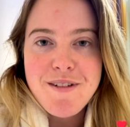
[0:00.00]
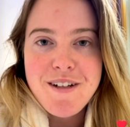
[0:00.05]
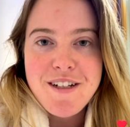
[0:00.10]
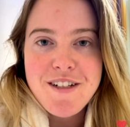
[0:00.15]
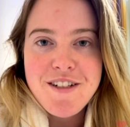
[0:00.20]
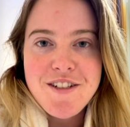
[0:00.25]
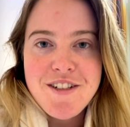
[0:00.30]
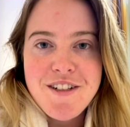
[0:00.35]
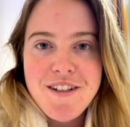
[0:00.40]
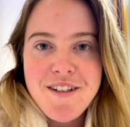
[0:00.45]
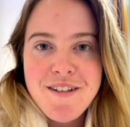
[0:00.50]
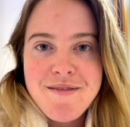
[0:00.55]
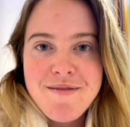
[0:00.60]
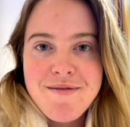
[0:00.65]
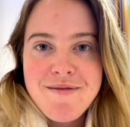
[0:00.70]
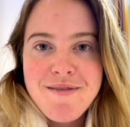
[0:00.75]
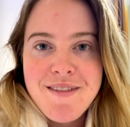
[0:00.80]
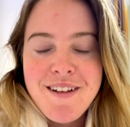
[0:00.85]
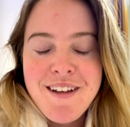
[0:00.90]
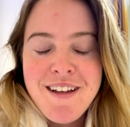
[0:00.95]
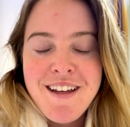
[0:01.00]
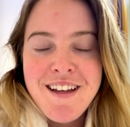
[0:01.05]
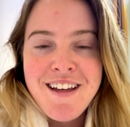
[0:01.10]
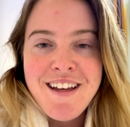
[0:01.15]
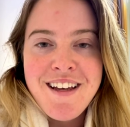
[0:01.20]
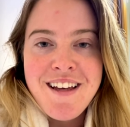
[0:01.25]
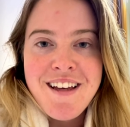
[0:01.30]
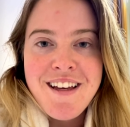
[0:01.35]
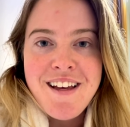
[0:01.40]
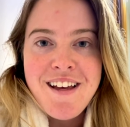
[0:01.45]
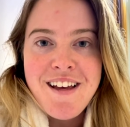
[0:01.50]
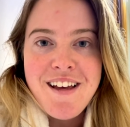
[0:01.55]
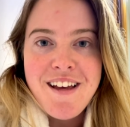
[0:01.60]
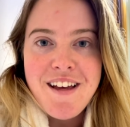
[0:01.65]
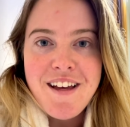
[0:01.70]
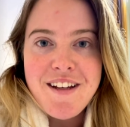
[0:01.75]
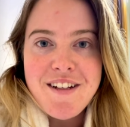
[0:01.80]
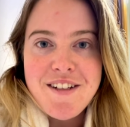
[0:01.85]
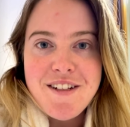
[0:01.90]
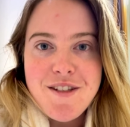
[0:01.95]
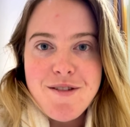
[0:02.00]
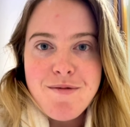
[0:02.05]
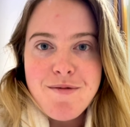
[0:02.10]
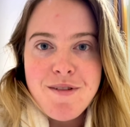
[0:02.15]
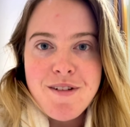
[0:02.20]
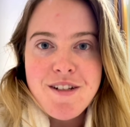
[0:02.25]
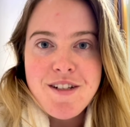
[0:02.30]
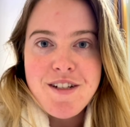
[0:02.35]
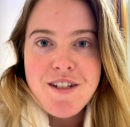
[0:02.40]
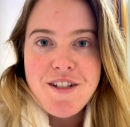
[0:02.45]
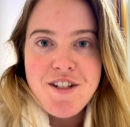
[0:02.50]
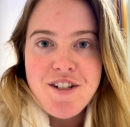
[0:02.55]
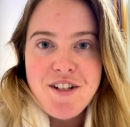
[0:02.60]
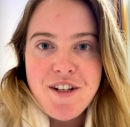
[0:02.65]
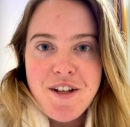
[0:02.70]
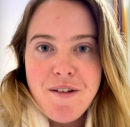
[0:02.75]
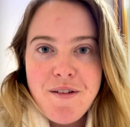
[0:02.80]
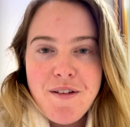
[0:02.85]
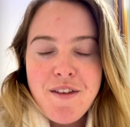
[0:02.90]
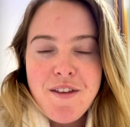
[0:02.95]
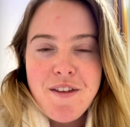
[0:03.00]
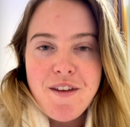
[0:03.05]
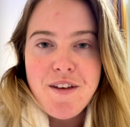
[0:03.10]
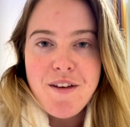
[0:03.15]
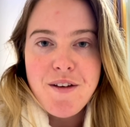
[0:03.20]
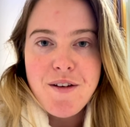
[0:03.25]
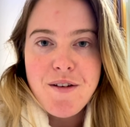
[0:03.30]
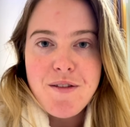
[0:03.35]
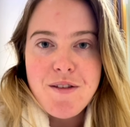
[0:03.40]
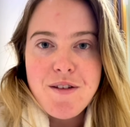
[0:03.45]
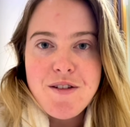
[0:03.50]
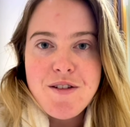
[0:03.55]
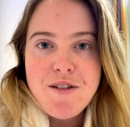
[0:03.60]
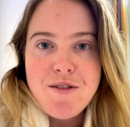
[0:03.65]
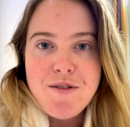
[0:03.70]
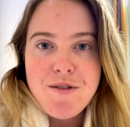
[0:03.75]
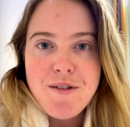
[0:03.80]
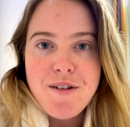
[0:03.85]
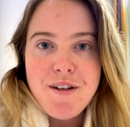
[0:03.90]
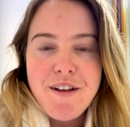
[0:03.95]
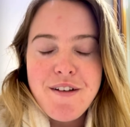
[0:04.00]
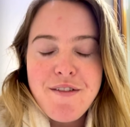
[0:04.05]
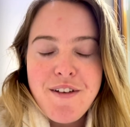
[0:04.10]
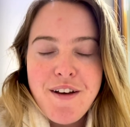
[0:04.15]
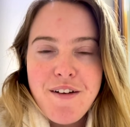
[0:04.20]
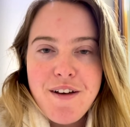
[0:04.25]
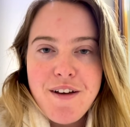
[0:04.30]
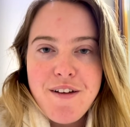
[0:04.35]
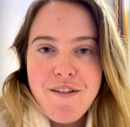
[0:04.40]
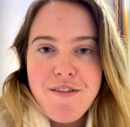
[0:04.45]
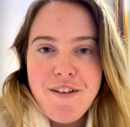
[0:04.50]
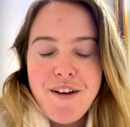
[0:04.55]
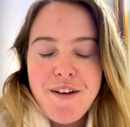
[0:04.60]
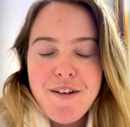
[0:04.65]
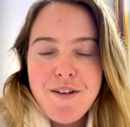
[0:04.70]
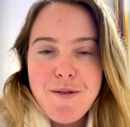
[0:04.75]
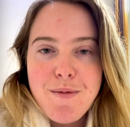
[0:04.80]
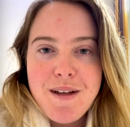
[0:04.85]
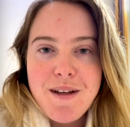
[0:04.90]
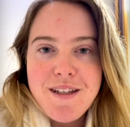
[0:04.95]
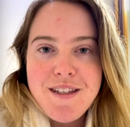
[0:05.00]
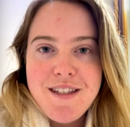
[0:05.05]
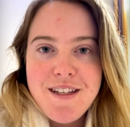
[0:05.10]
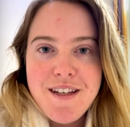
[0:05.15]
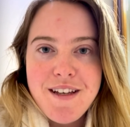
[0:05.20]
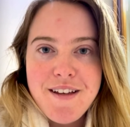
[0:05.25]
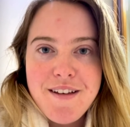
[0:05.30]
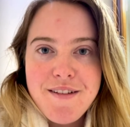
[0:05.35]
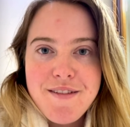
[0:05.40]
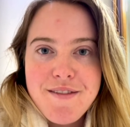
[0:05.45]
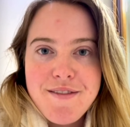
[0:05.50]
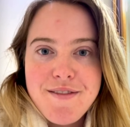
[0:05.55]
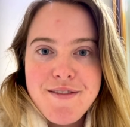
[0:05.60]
Rachel. I just wanted to share with you the story of how I found myself